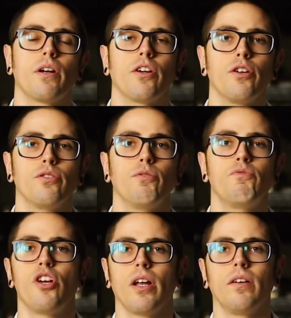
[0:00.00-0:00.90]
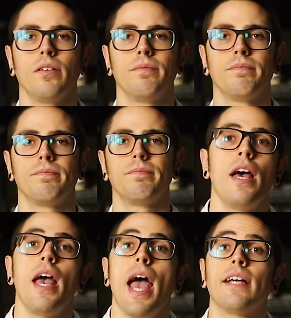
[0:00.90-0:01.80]
on our YouTube channel.
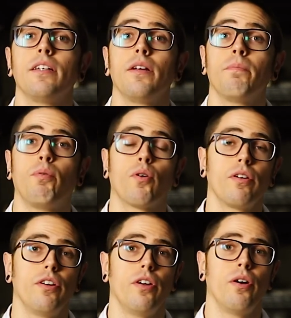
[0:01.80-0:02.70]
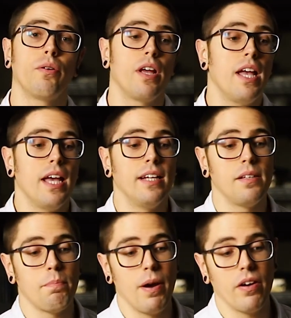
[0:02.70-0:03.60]
As an important note, it is
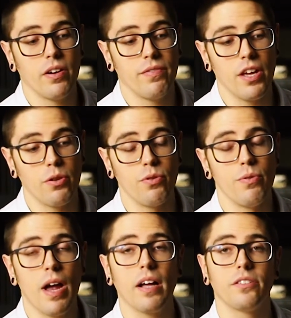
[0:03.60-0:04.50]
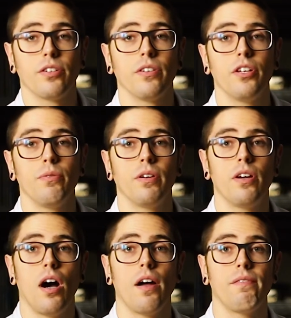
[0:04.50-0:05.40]
imperative that you do not turn the unit
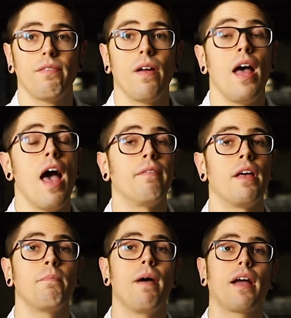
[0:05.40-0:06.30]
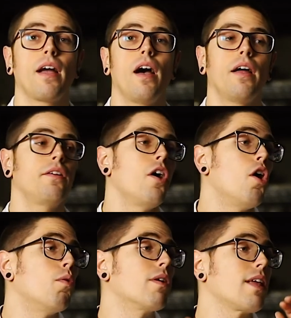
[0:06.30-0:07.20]
off and then back on
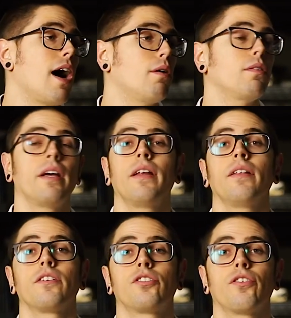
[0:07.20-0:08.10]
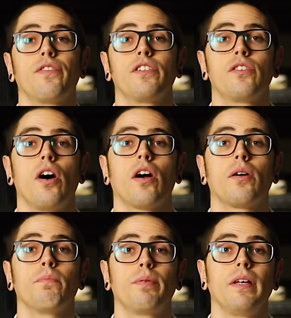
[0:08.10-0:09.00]
without letting the surface thaw
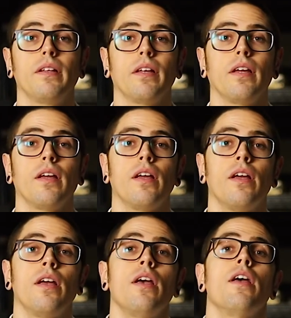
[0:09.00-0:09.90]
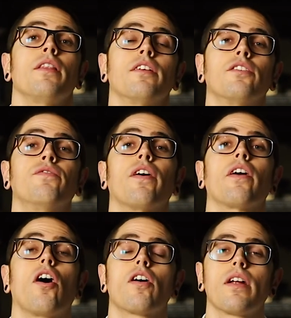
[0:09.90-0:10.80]
completely. This is very
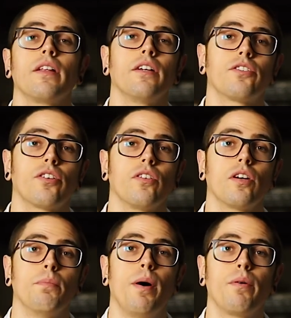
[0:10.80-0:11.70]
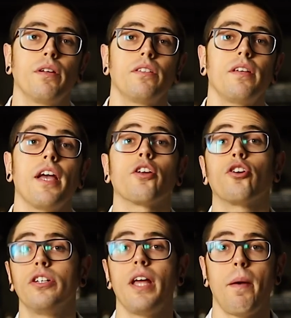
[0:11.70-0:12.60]
hard on the internal components and
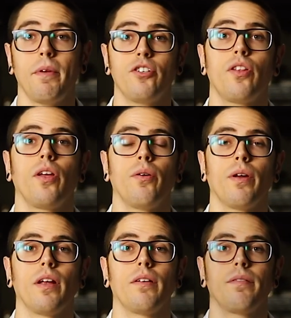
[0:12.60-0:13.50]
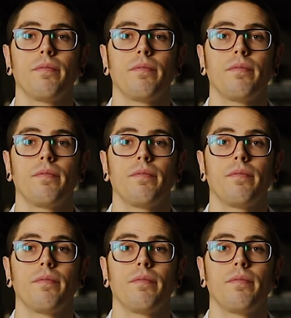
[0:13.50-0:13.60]
could damage the unit.